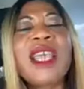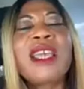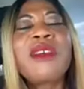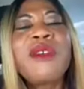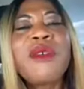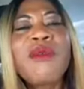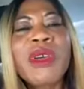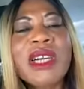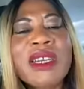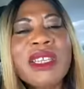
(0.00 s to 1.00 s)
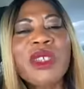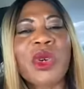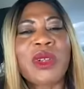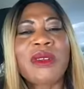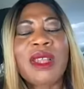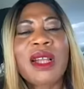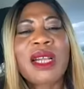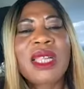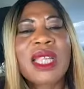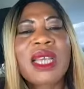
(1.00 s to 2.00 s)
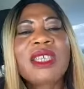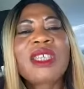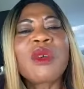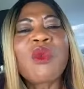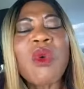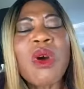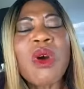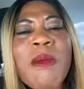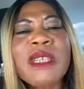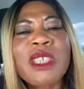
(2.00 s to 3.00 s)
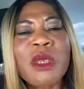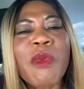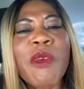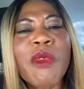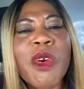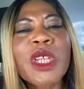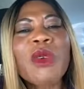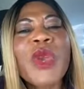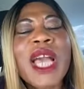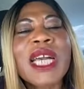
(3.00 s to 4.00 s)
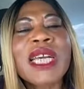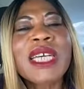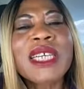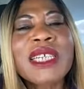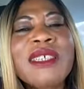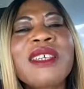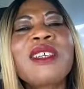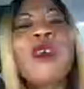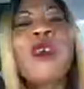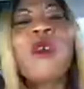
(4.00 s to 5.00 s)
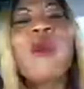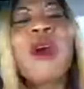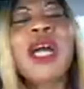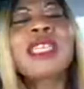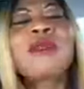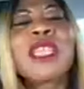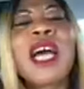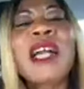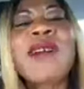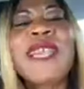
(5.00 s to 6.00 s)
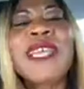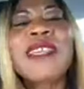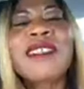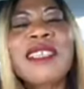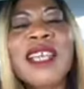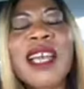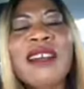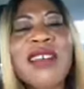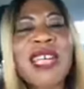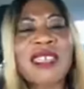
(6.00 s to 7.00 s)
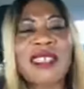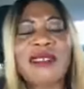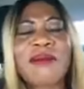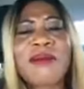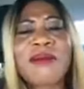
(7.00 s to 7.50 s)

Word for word: a new creature. The workmanship of God, we are created, the whole world has now created in Christ